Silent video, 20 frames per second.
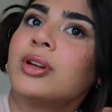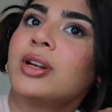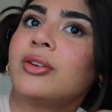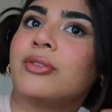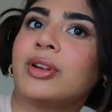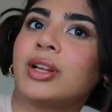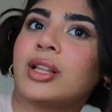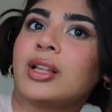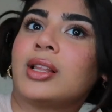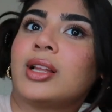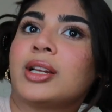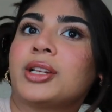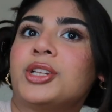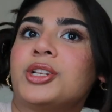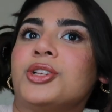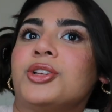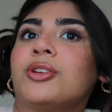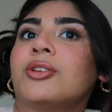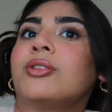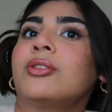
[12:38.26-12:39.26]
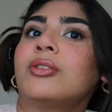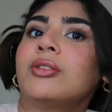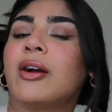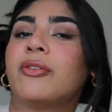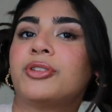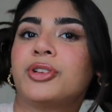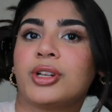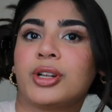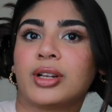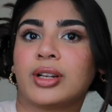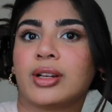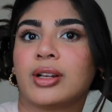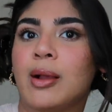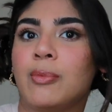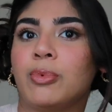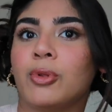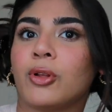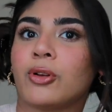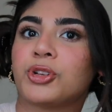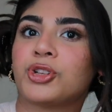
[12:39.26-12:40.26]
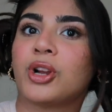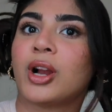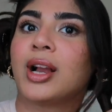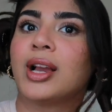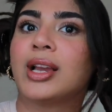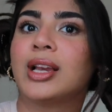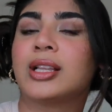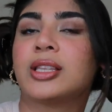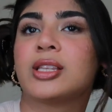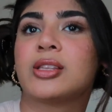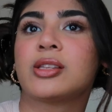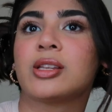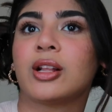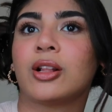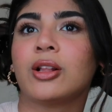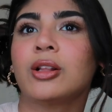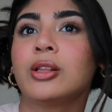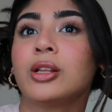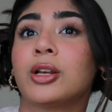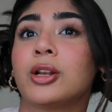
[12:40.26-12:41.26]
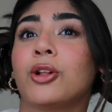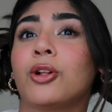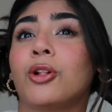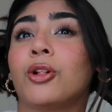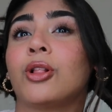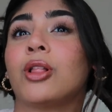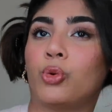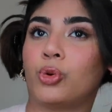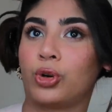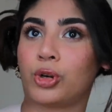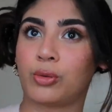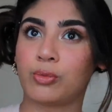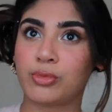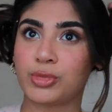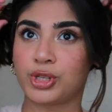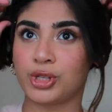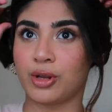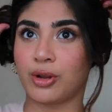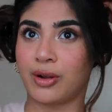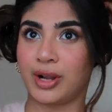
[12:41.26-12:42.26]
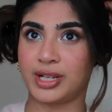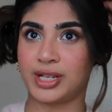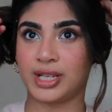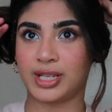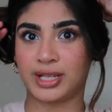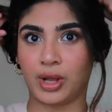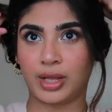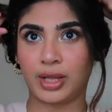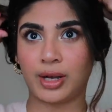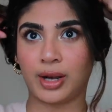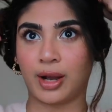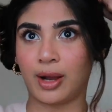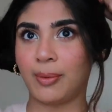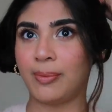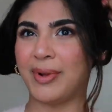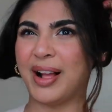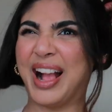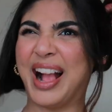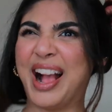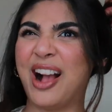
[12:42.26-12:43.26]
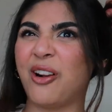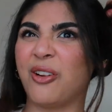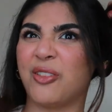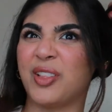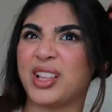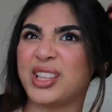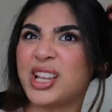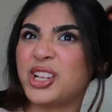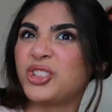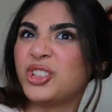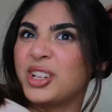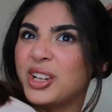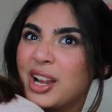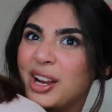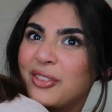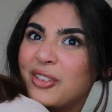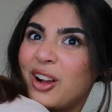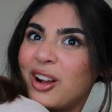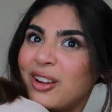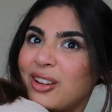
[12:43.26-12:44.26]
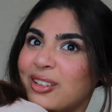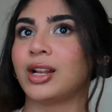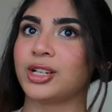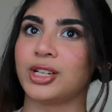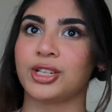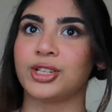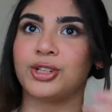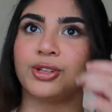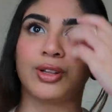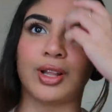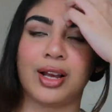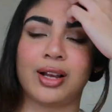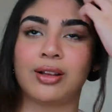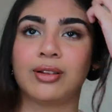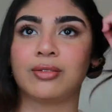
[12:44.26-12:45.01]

what I really like to do after I blow dry. It's still a little warm, so I just boil it up. Ow, that's actually kind of hot. And I just do that.